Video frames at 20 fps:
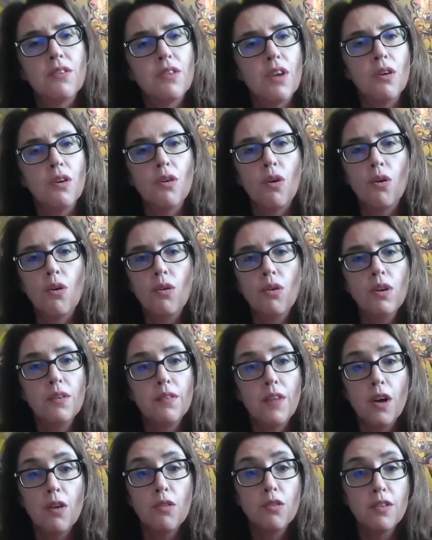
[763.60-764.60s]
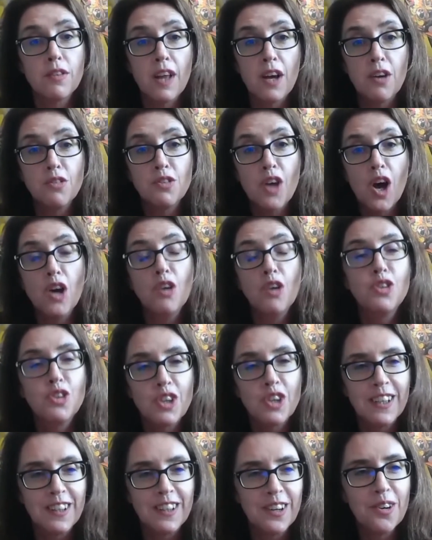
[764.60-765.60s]
So all of those
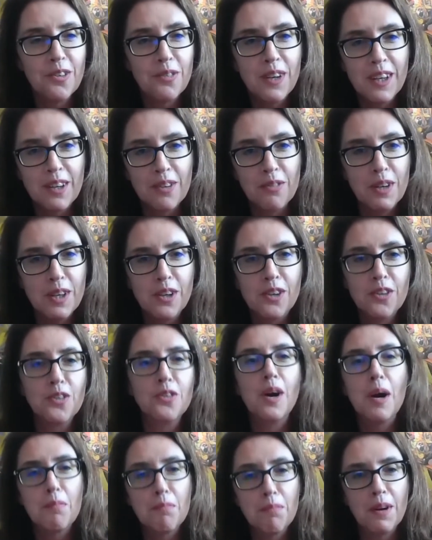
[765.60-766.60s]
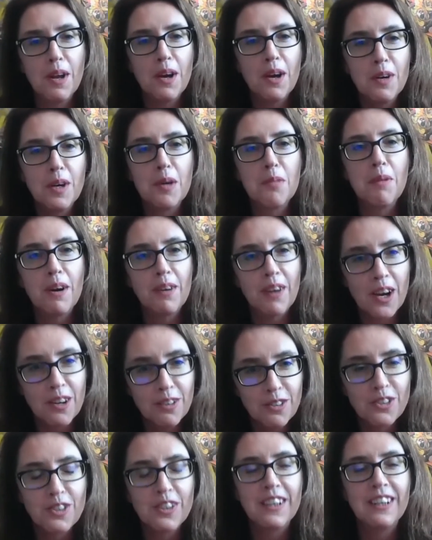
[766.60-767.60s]
ocean, we grew up knowing about
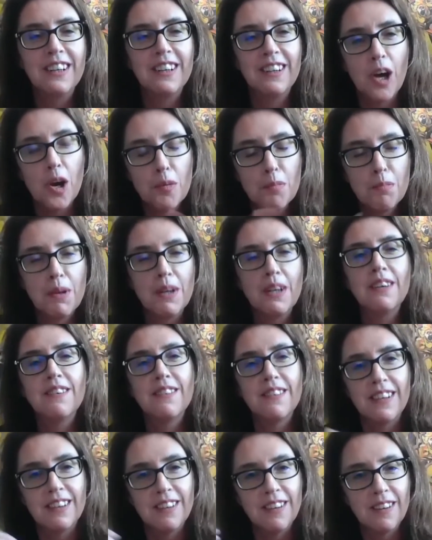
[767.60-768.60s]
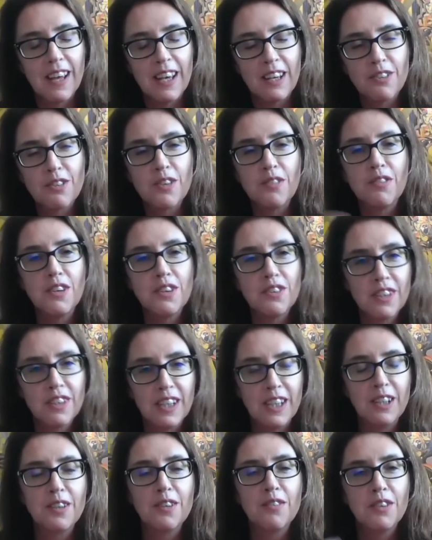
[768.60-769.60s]
ocean and openness and extroversion,
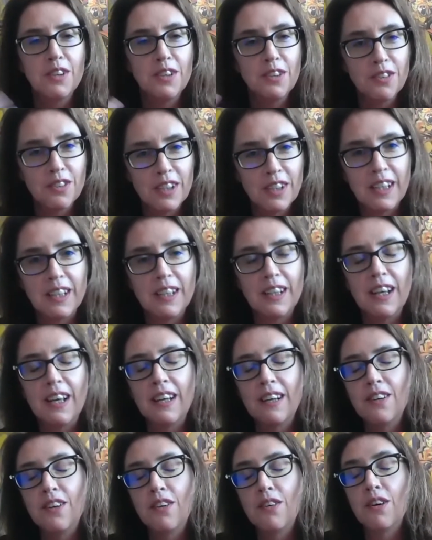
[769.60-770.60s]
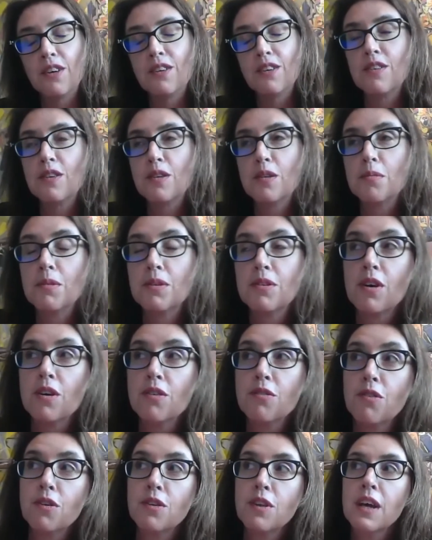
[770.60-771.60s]
introversion, and neuroticism and so
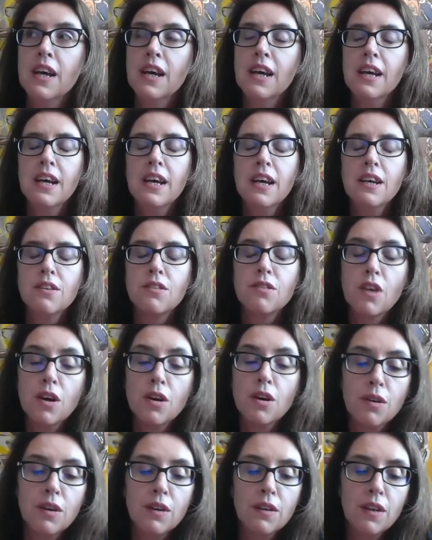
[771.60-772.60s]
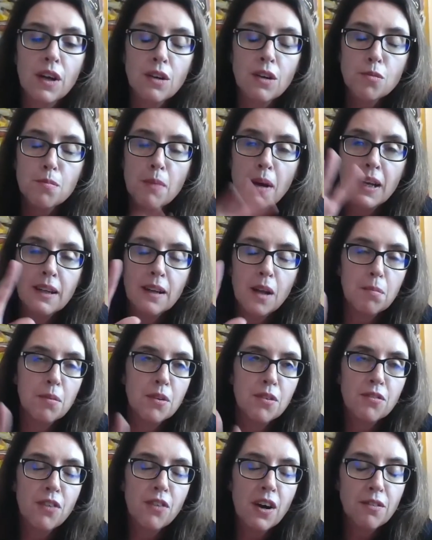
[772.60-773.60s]
forth. So those
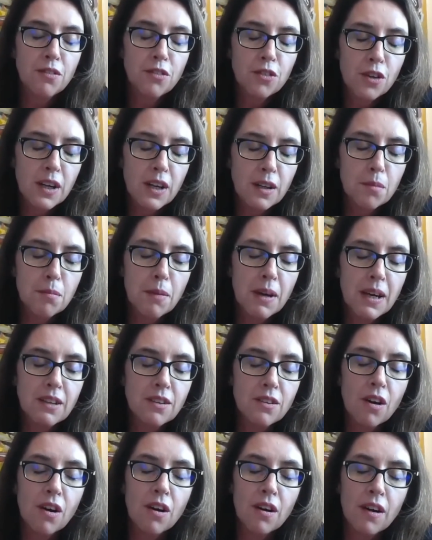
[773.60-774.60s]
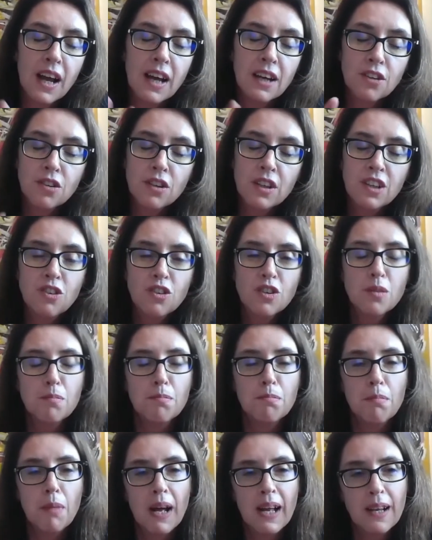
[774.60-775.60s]
maladaptive 5 trait domains are actually just
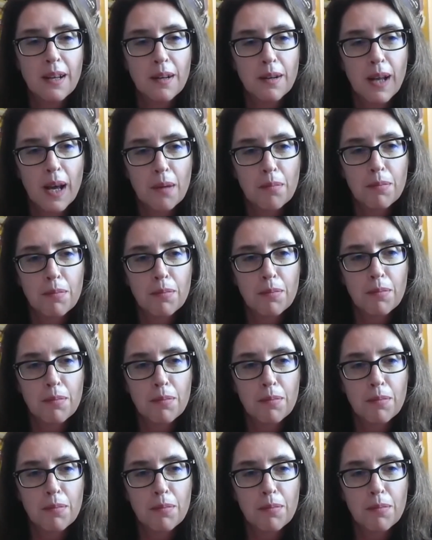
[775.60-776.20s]
maladaptive